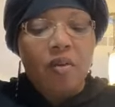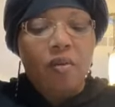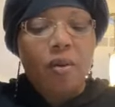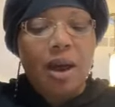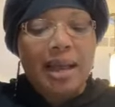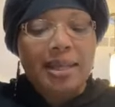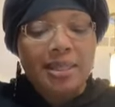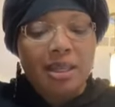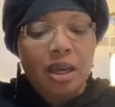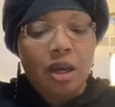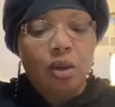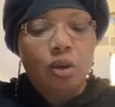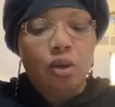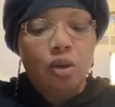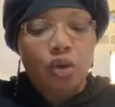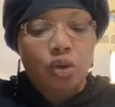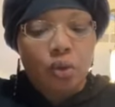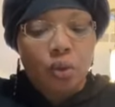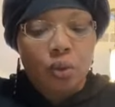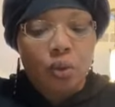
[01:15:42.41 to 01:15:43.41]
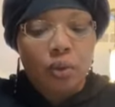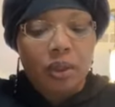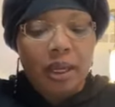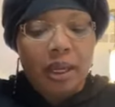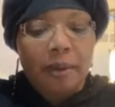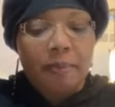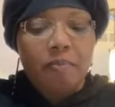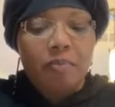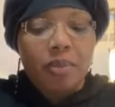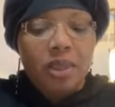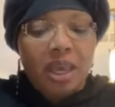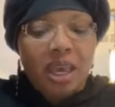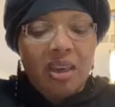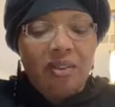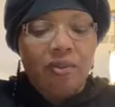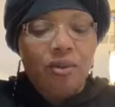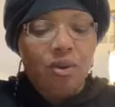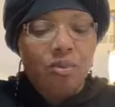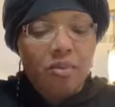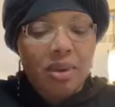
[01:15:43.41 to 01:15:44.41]
For I tell you truly,
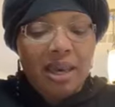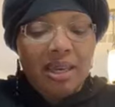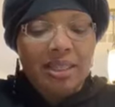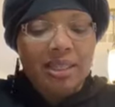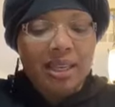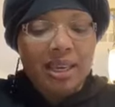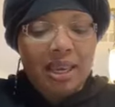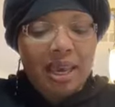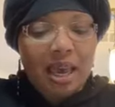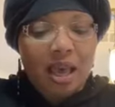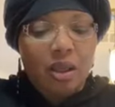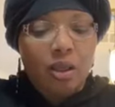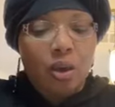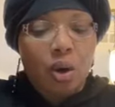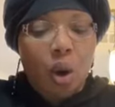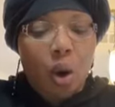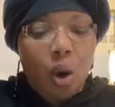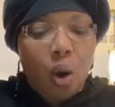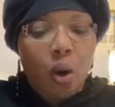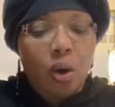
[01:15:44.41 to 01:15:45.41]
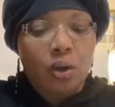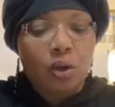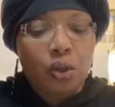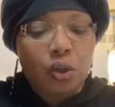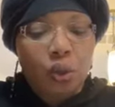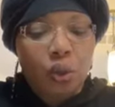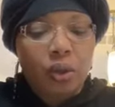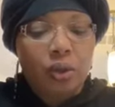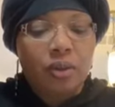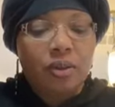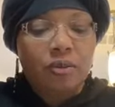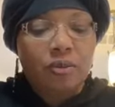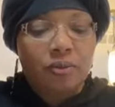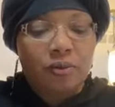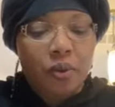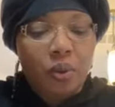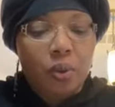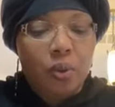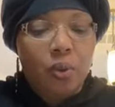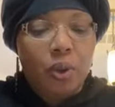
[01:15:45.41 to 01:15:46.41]
if you mix together all sorts of
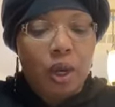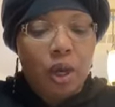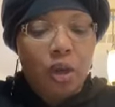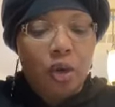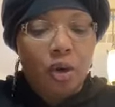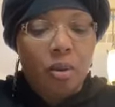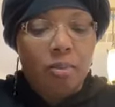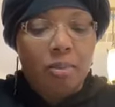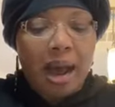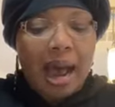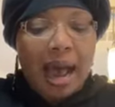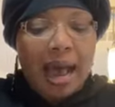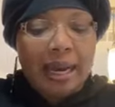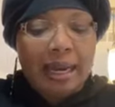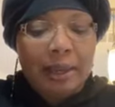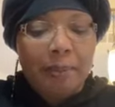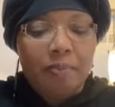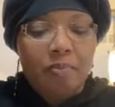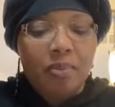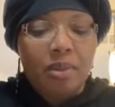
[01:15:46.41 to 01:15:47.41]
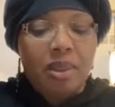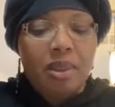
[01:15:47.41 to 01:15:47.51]
food in your body,